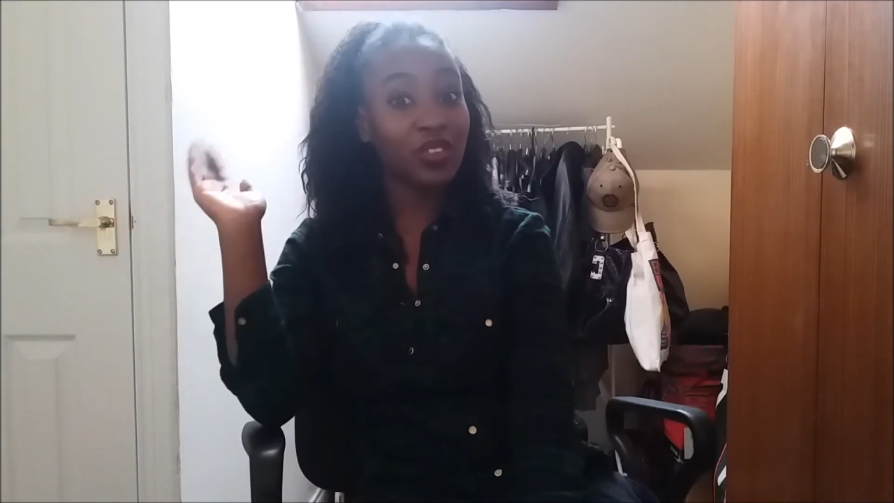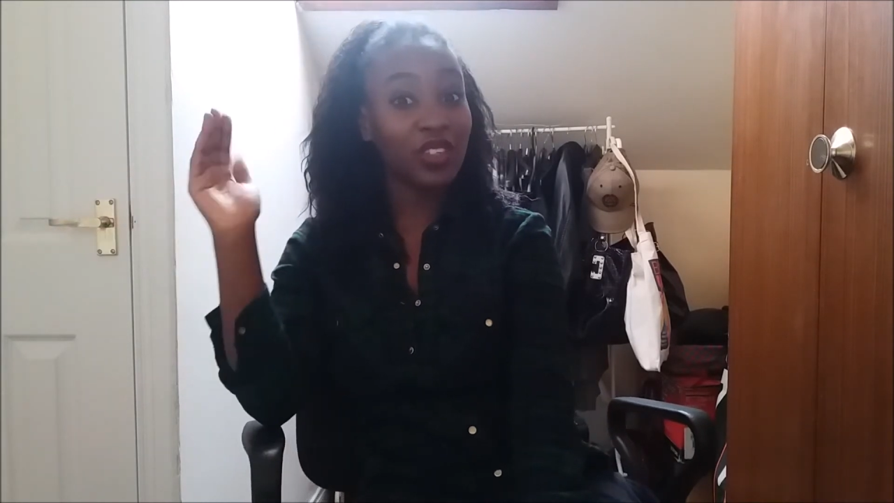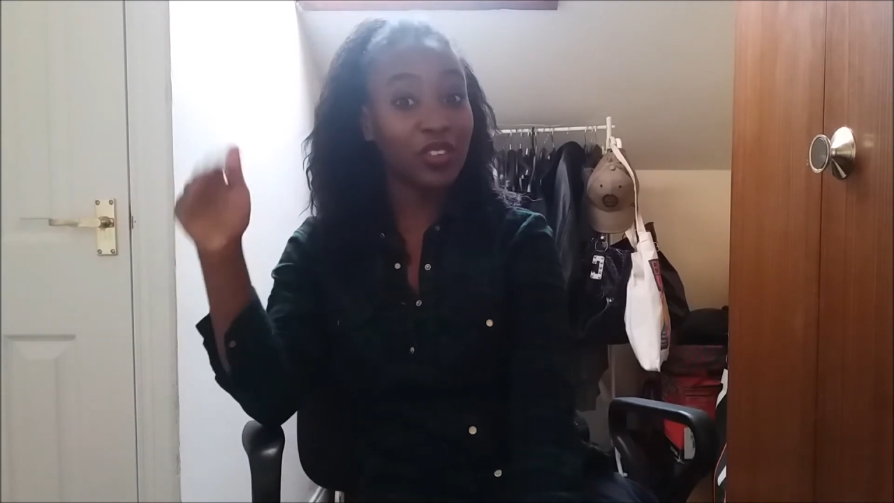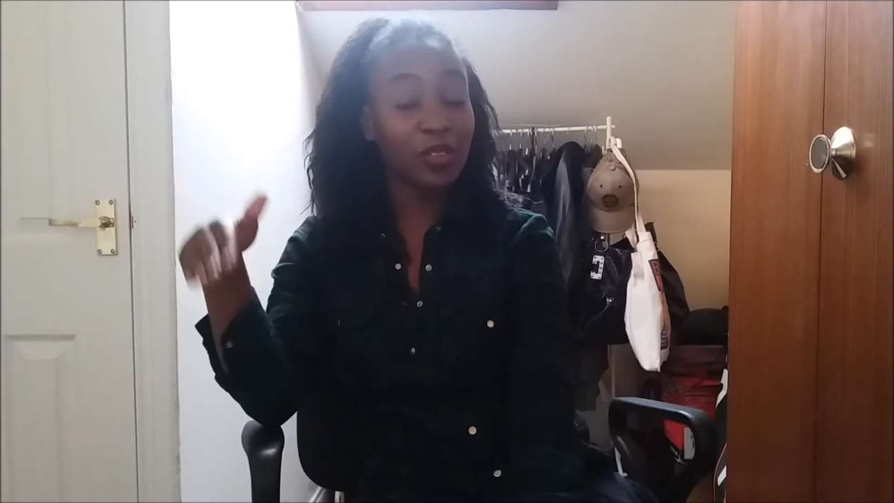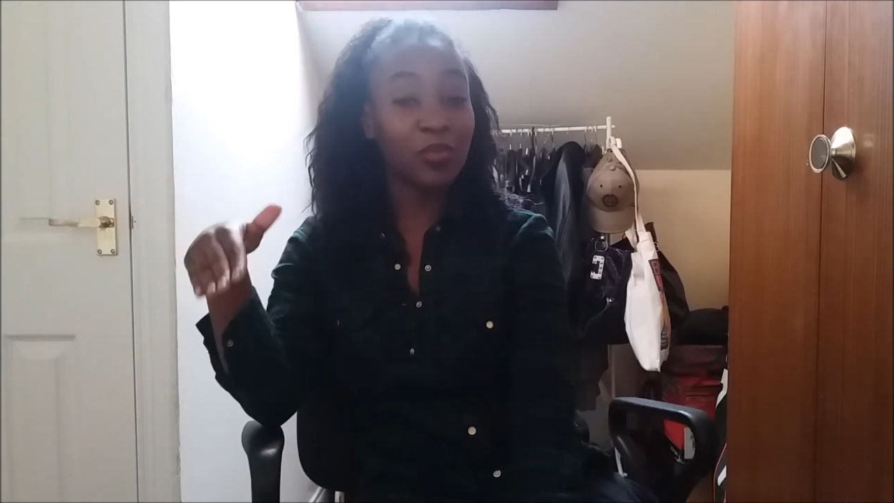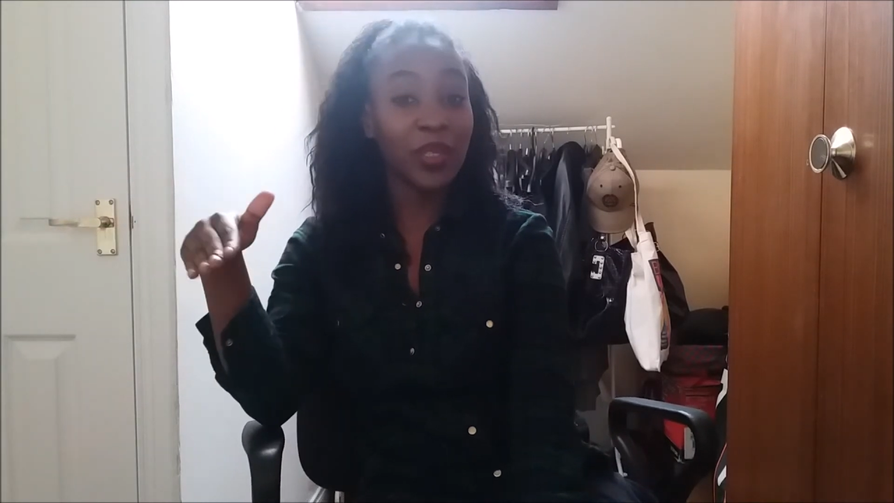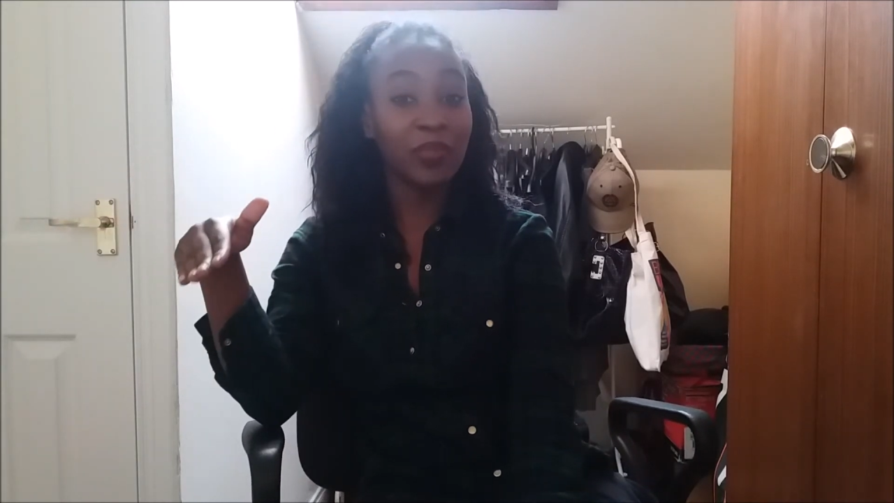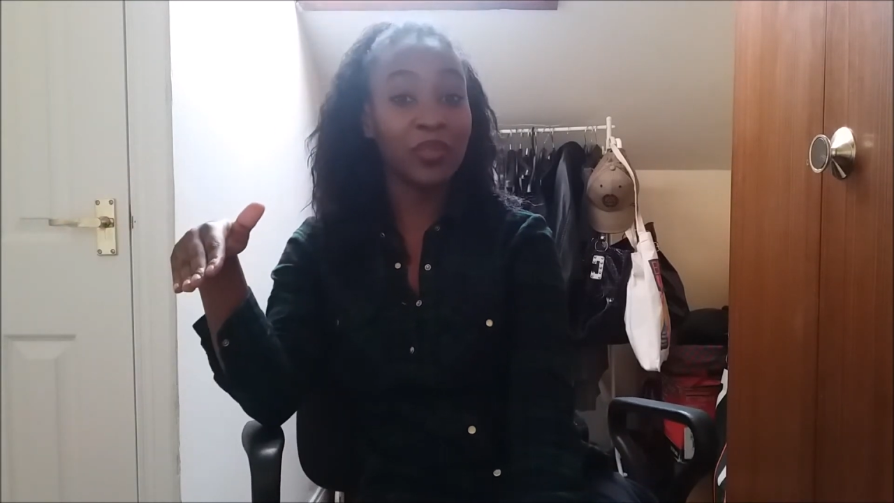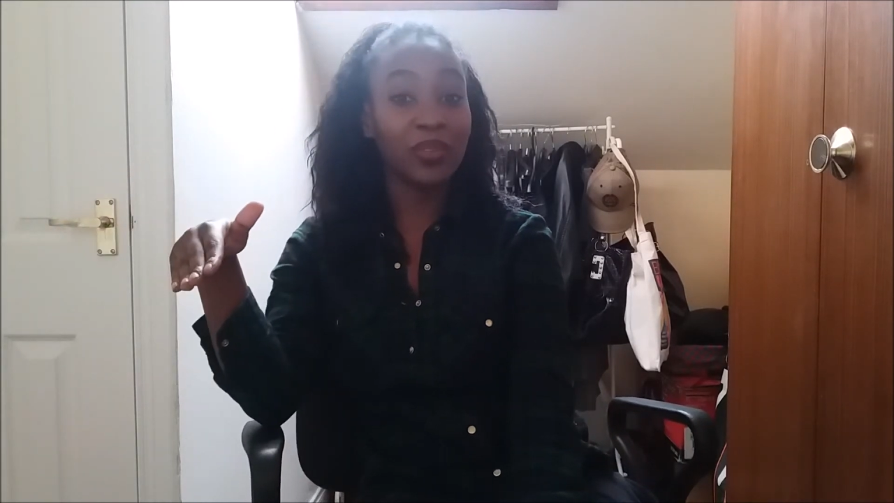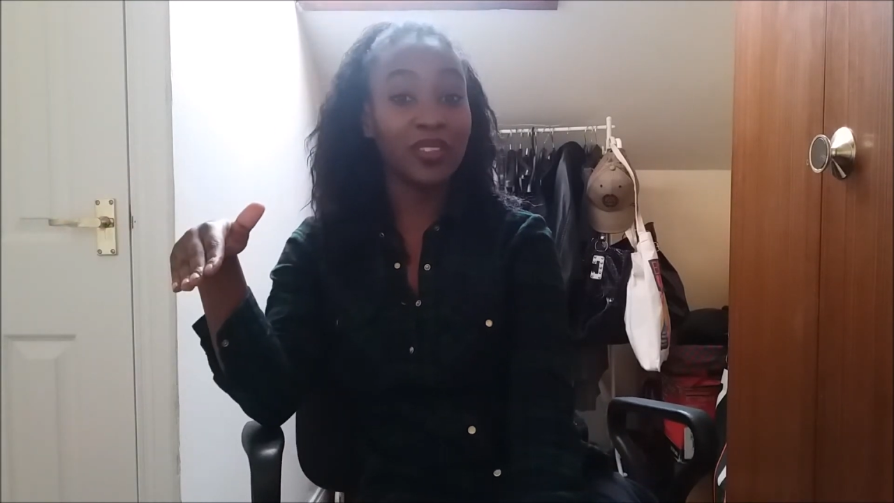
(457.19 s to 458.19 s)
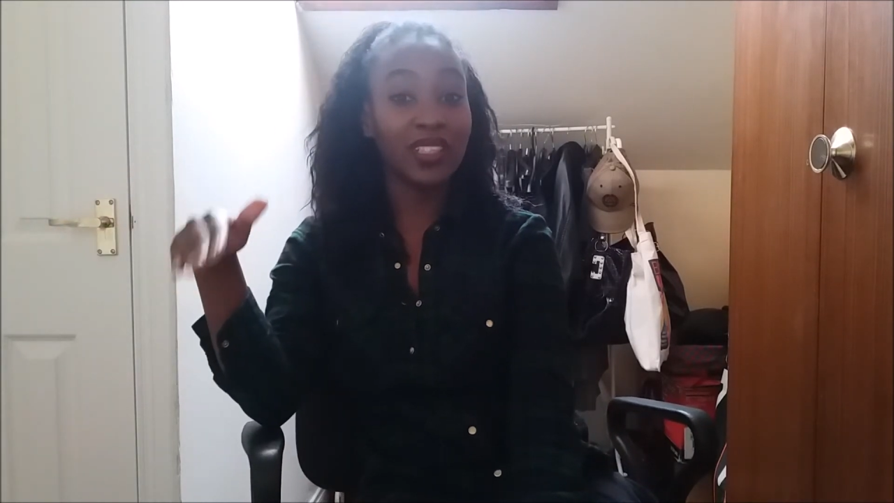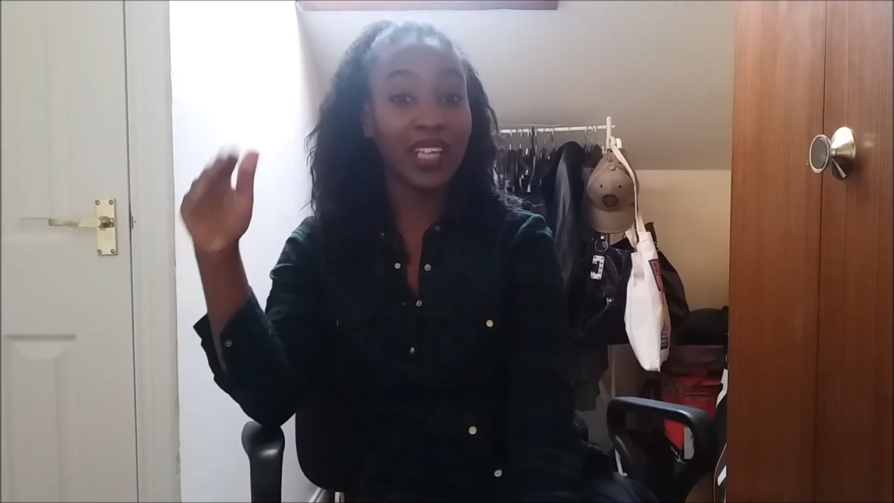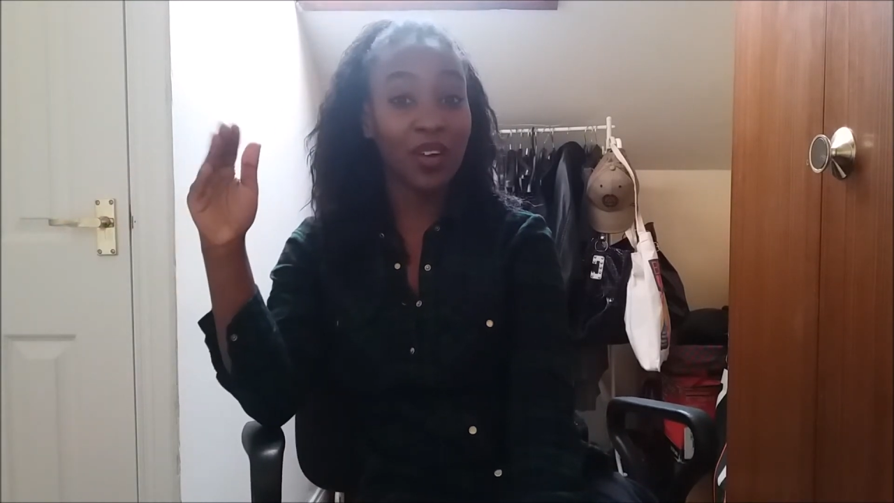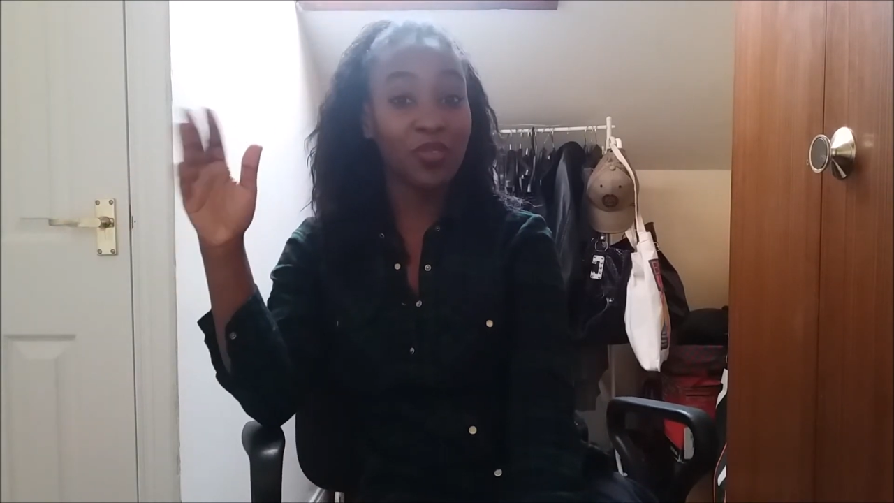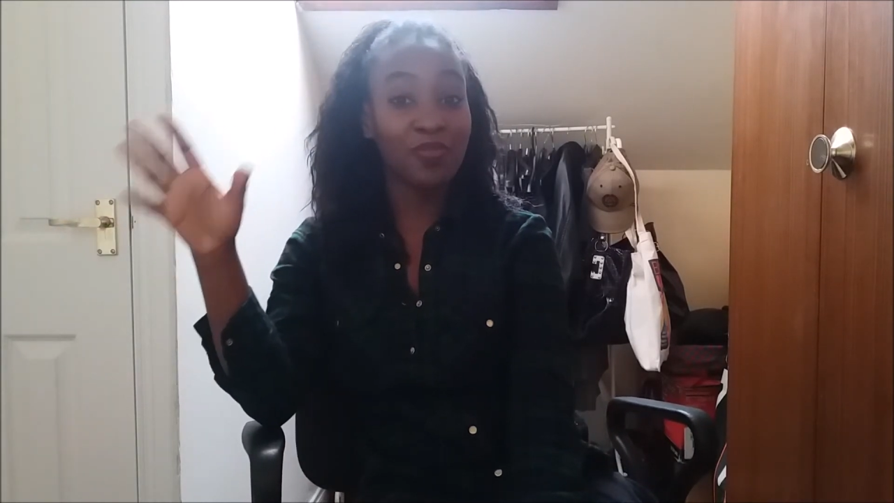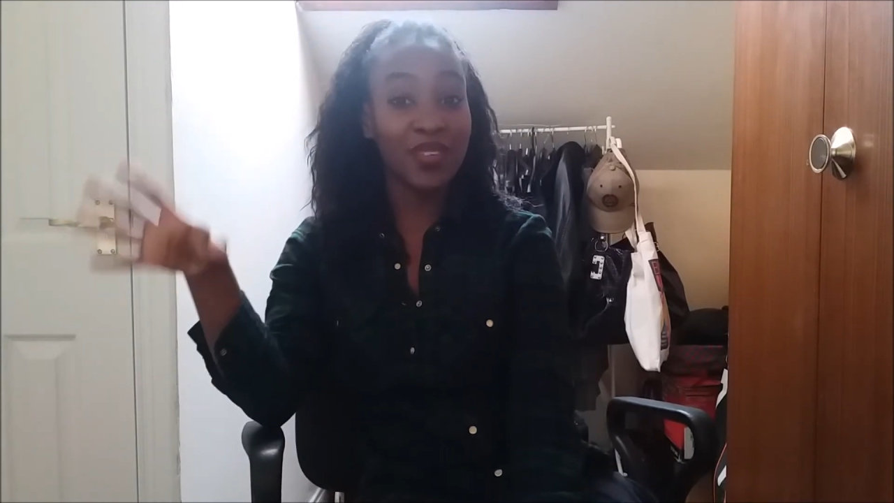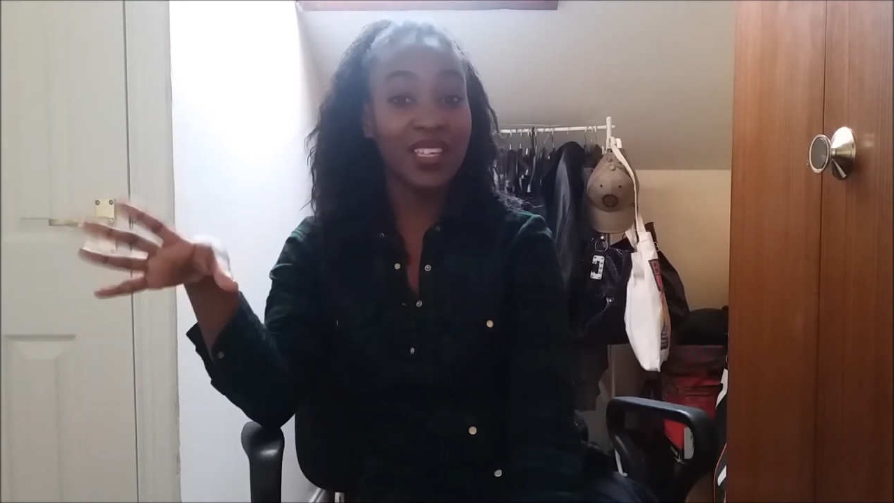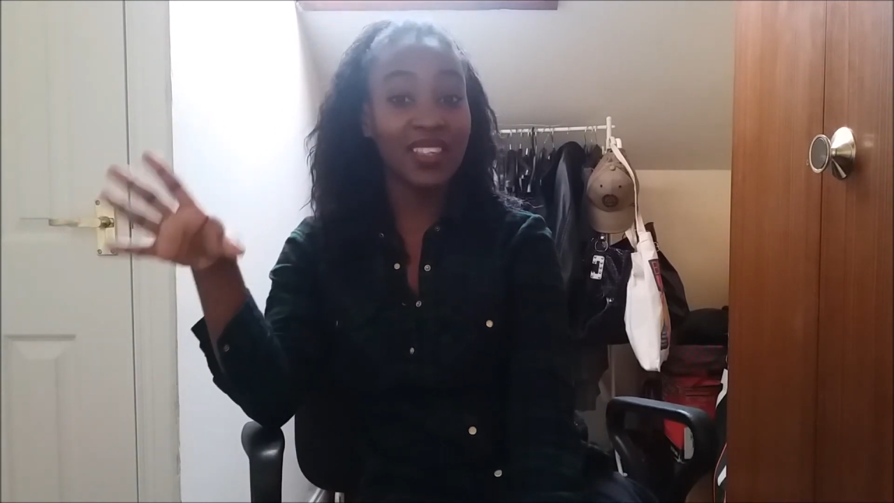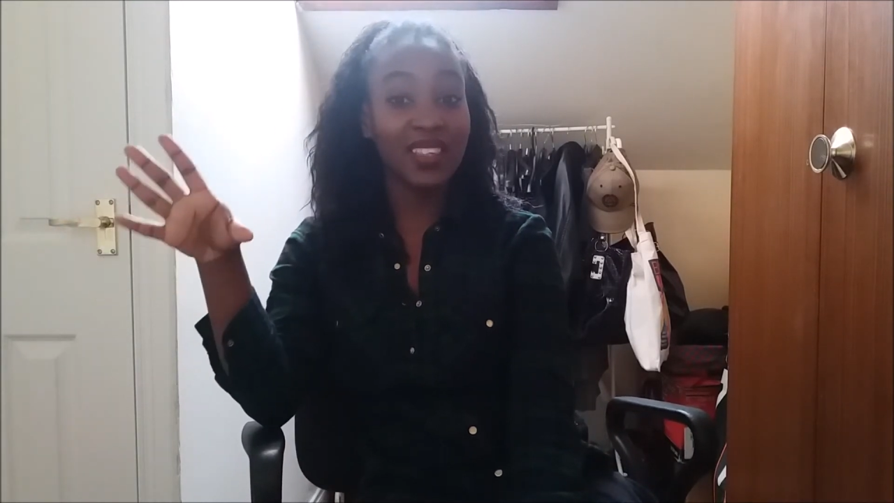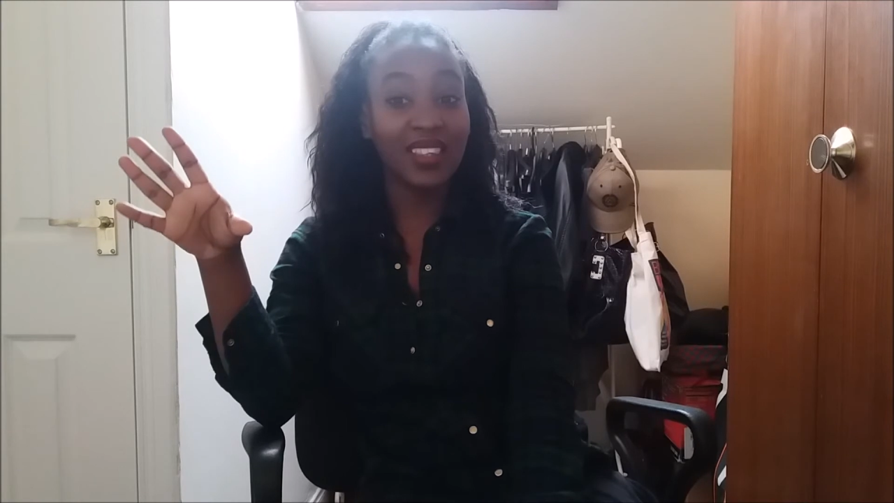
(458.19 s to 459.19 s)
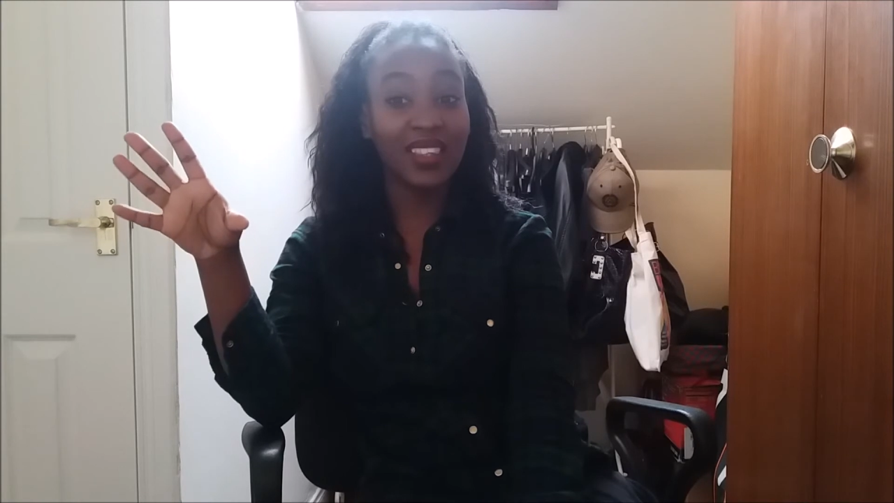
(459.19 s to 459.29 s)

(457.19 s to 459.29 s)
to recruit people that will meet